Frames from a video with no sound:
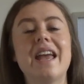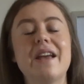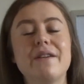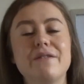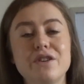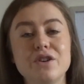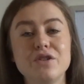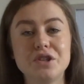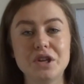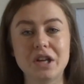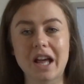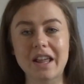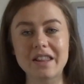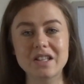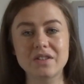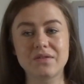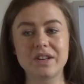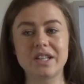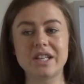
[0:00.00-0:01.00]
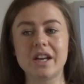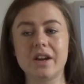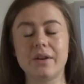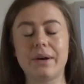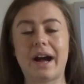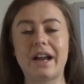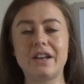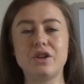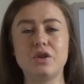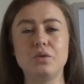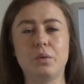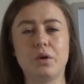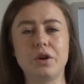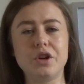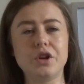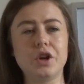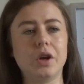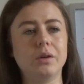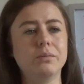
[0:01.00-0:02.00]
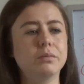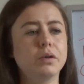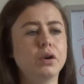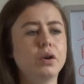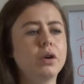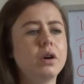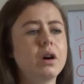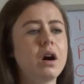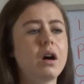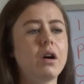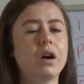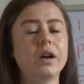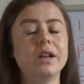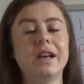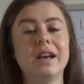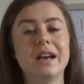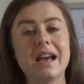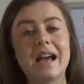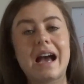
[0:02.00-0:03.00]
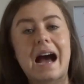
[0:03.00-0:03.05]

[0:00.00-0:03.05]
if you do like this video and you want to know more on